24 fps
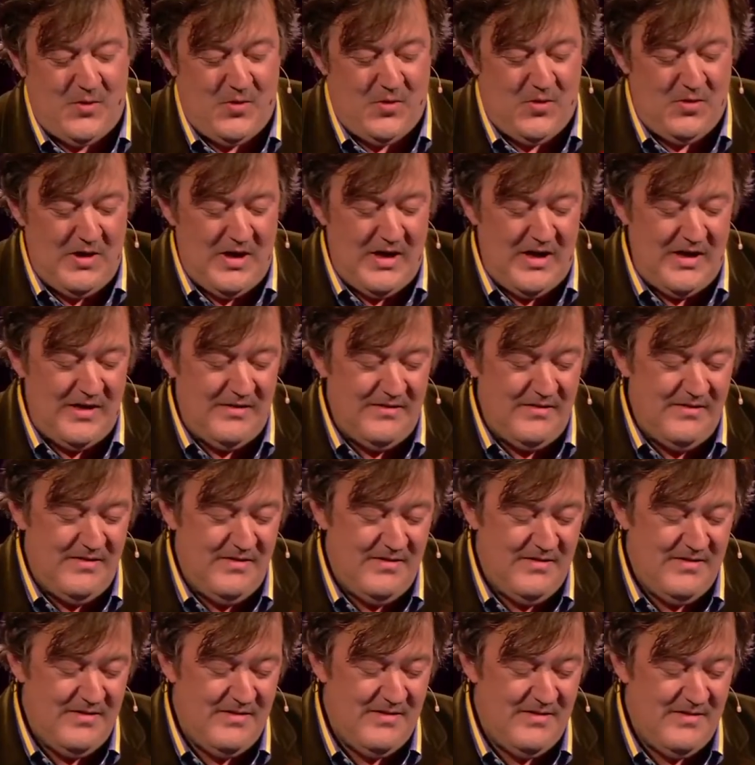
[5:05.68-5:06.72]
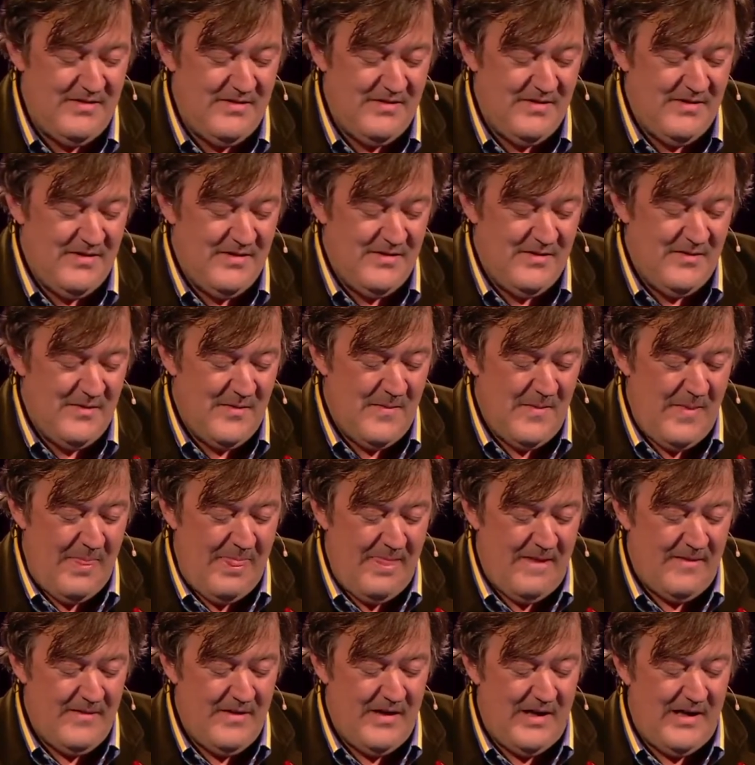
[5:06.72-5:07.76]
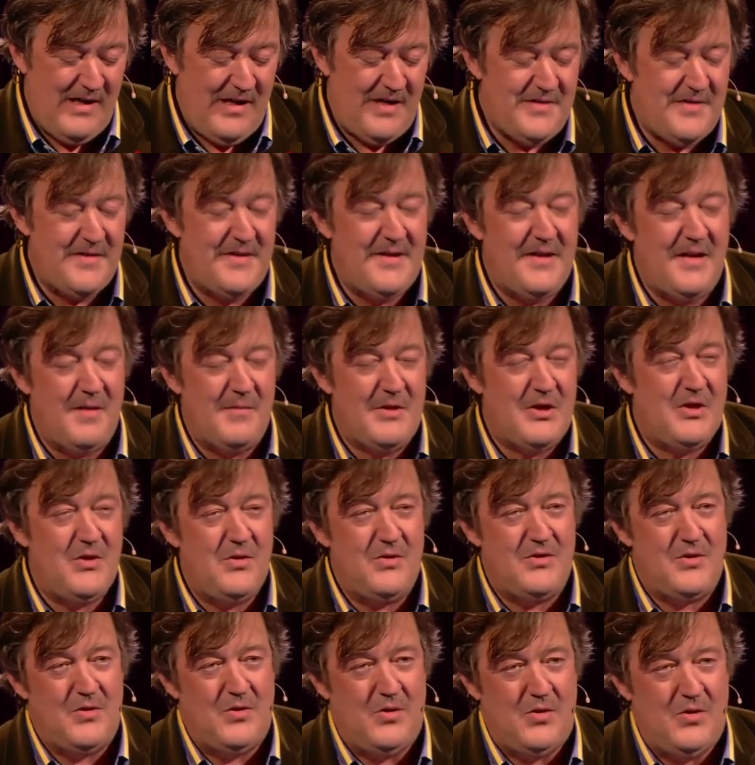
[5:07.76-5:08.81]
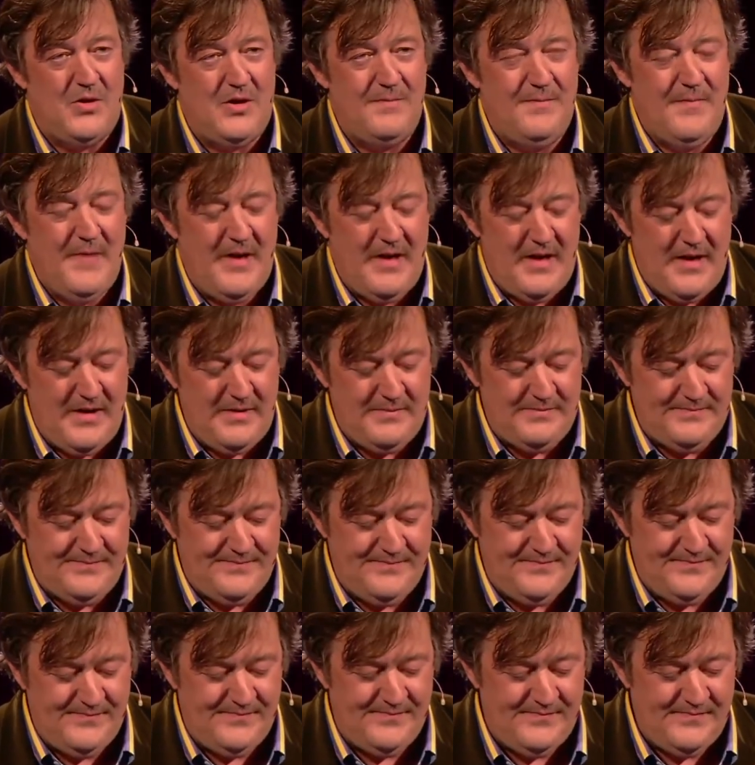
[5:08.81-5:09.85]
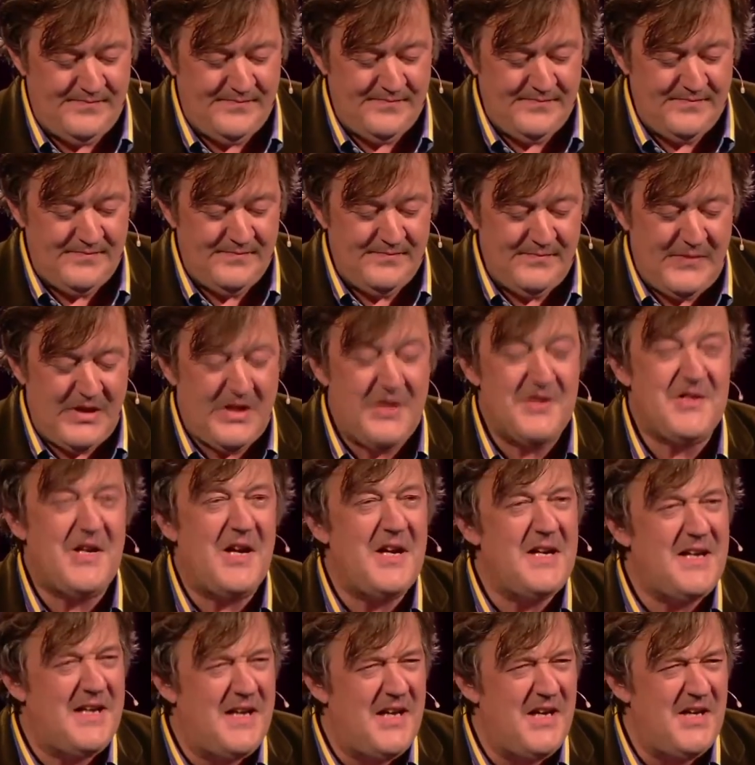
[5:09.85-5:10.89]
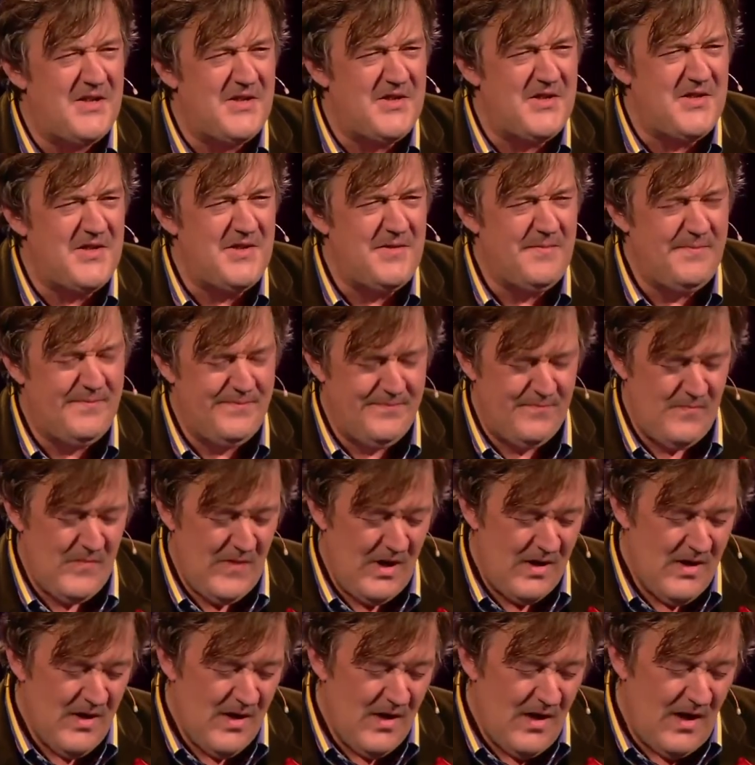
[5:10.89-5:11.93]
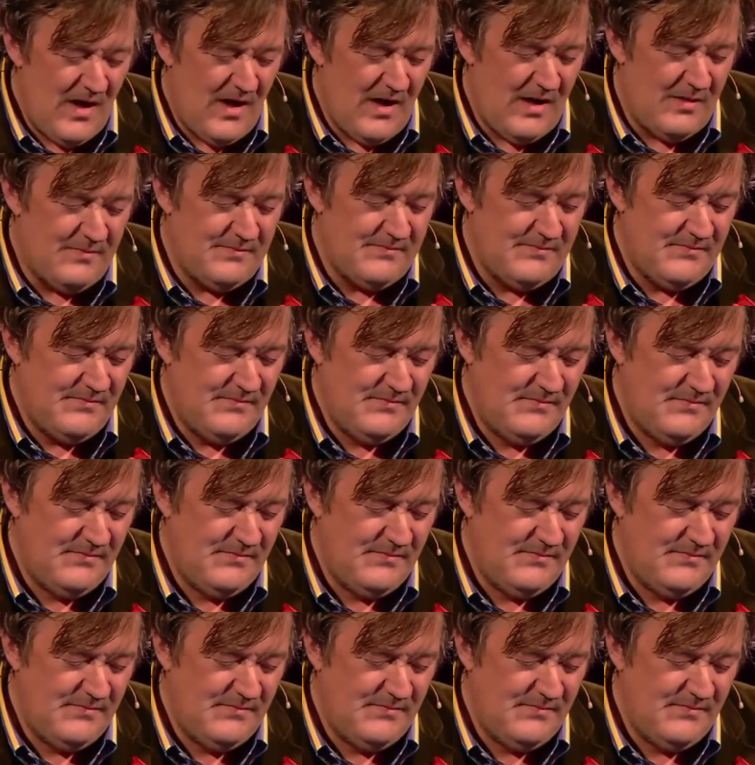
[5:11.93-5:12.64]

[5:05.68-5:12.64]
whore, and I like to think I'm a good whore, because I kiss. But